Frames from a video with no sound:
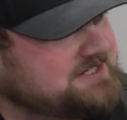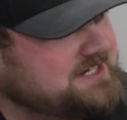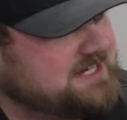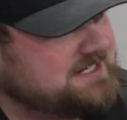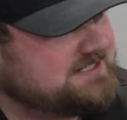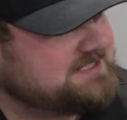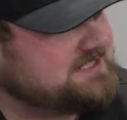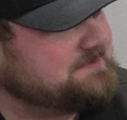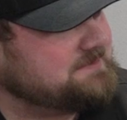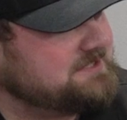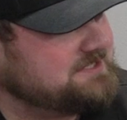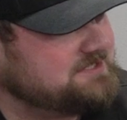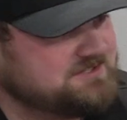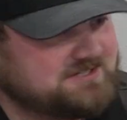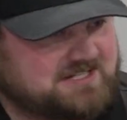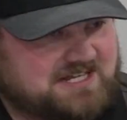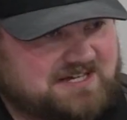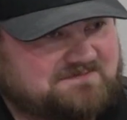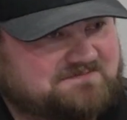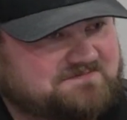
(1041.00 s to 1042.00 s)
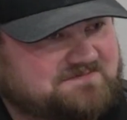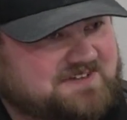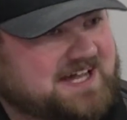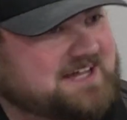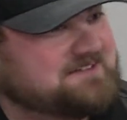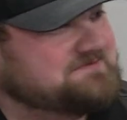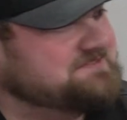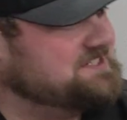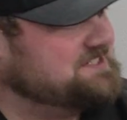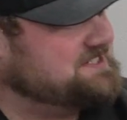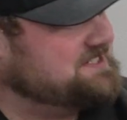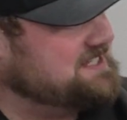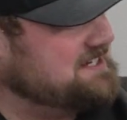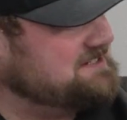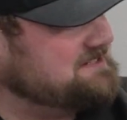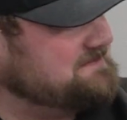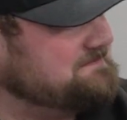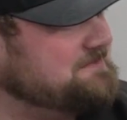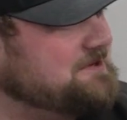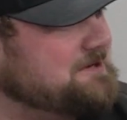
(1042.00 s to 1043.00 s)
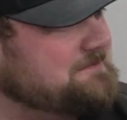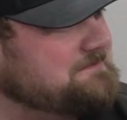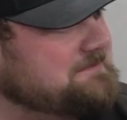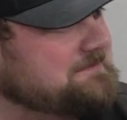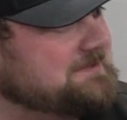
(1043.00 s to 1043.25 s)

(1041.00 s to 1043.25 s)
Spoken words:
test. I mean, you can have 6,000 part